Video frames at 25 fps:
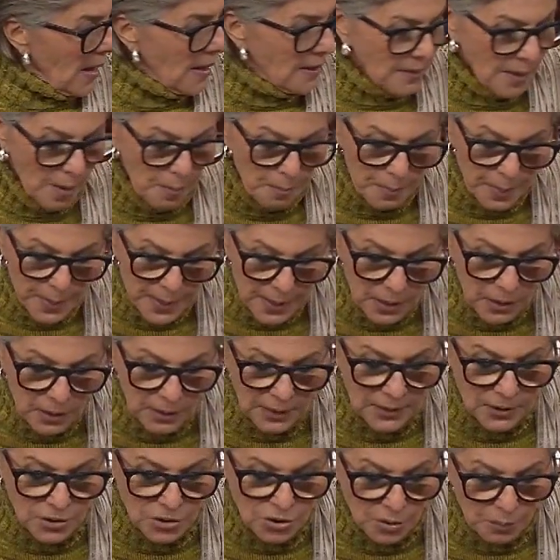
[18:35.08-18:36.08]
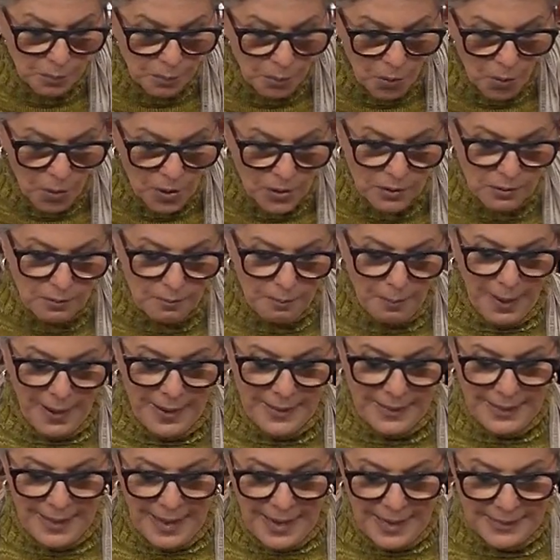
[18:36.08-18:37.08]
The bill is supported by
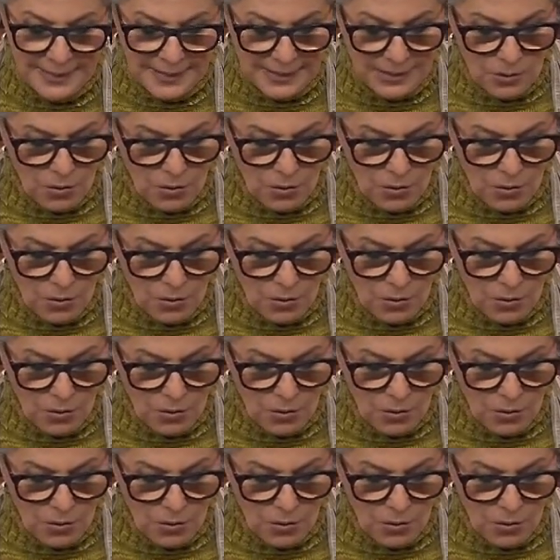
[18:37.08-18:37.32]
90